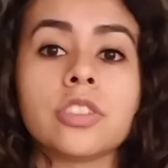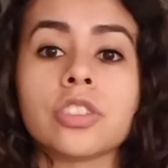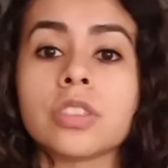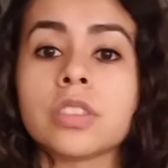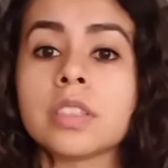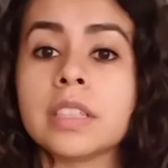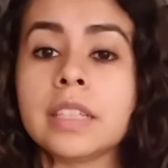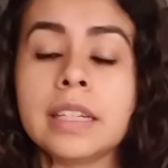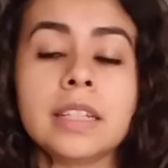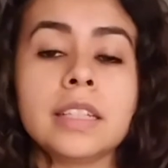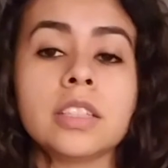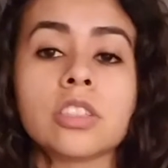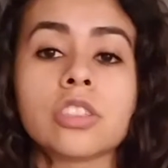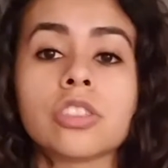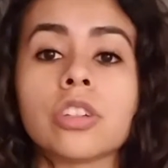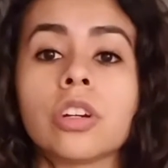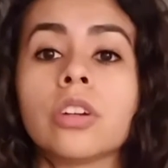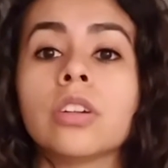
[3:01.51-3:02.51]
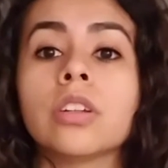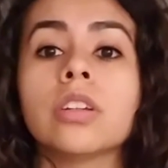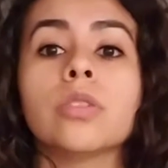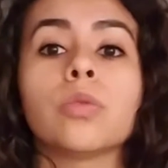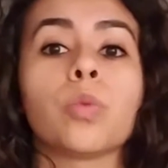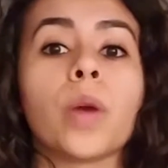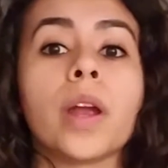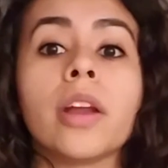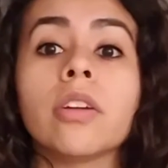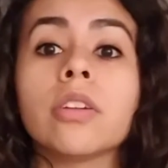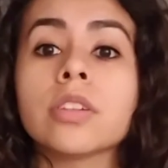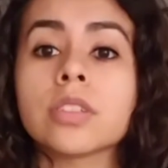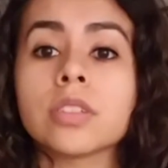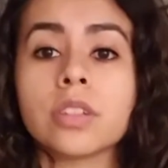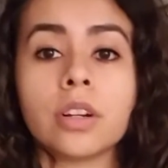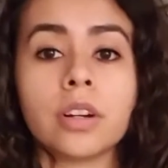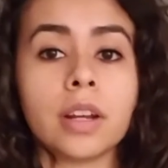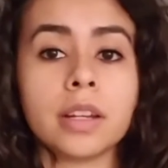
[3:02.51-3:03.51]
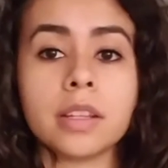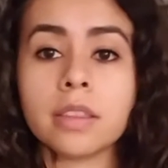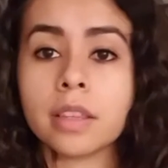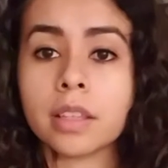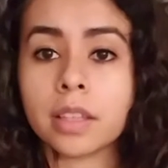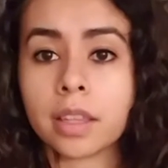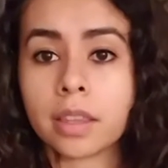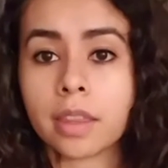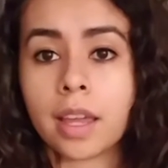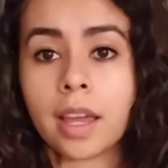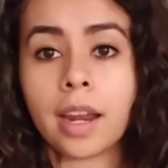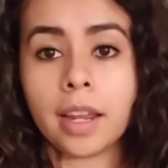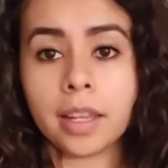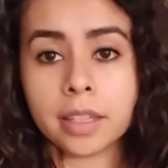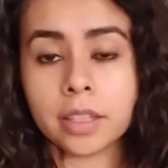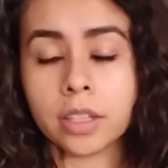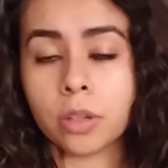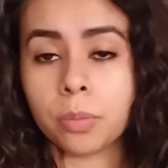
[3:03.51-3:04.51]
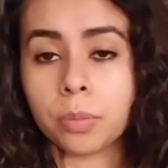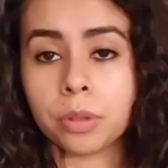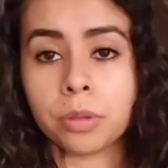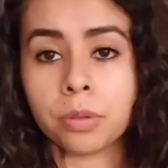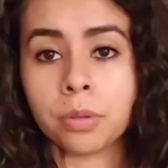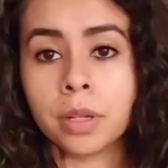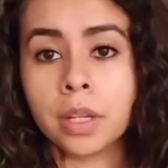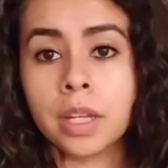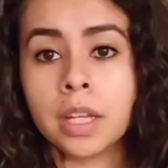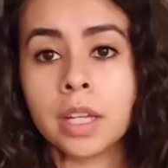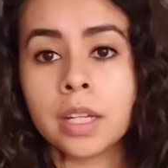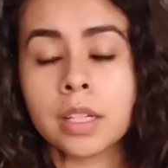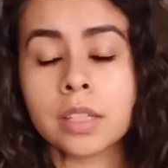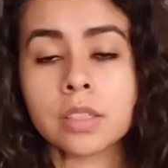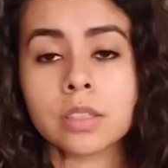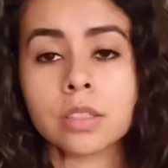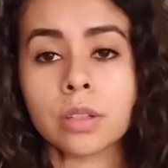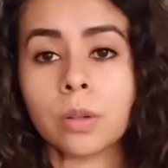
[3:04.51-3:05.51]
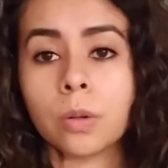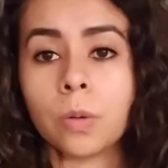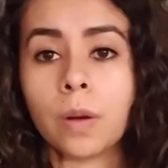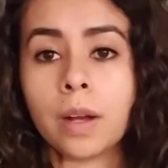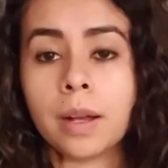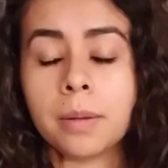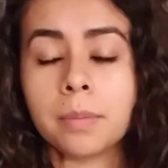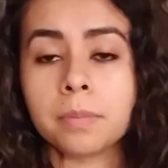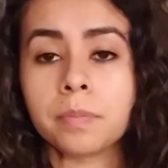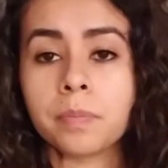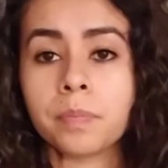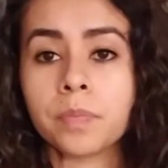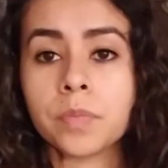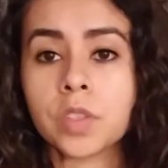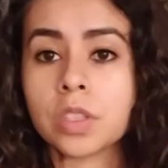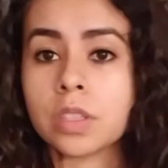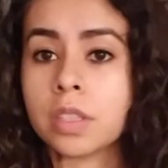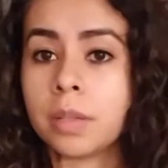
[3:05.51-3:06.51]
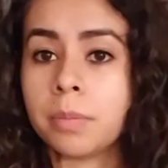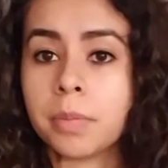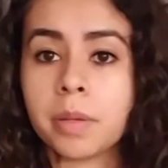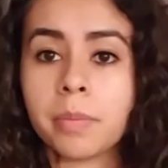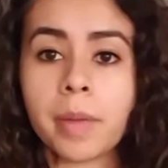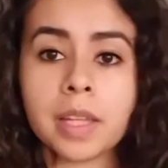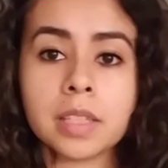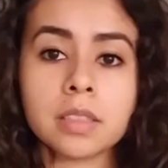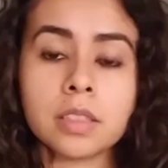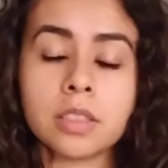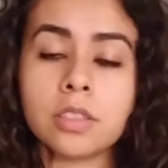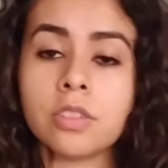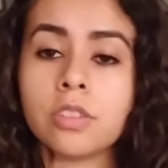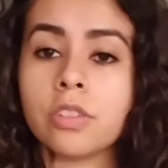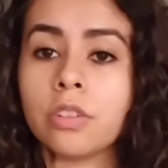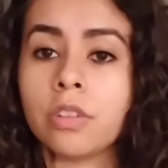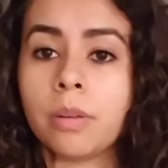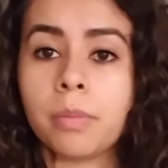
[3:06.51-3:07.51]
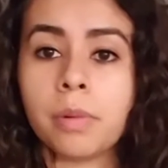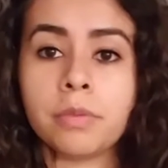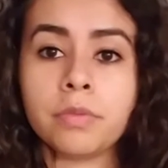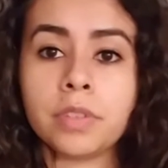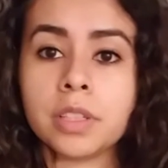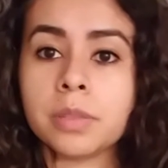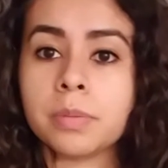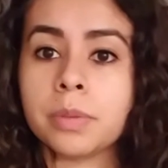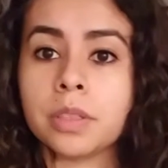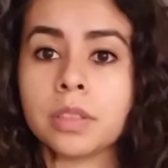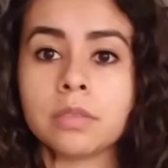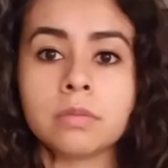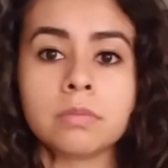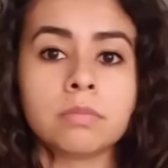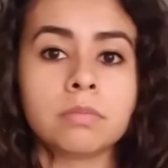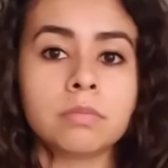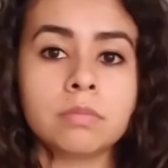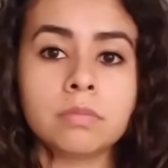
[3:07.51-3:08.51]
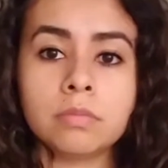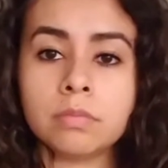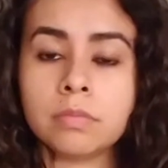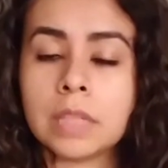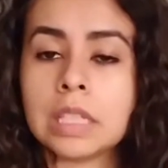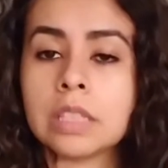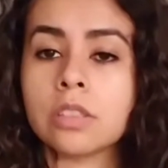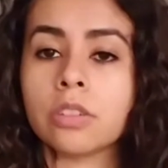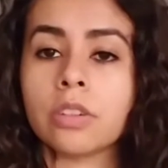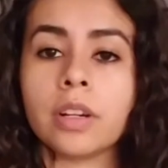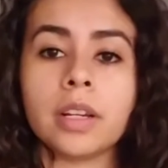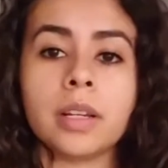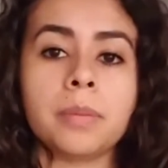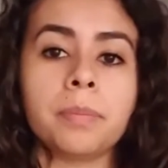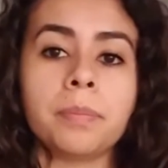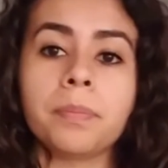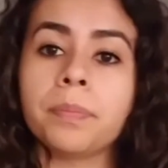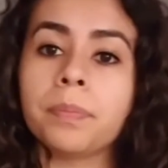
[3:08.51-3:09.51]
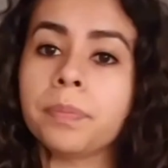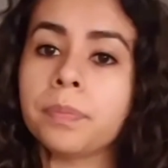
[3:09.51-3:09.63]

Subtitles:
just getting started, where to start, anything like that, I can help you. So just send me a message. You know, I'm on Facebook, Instagram.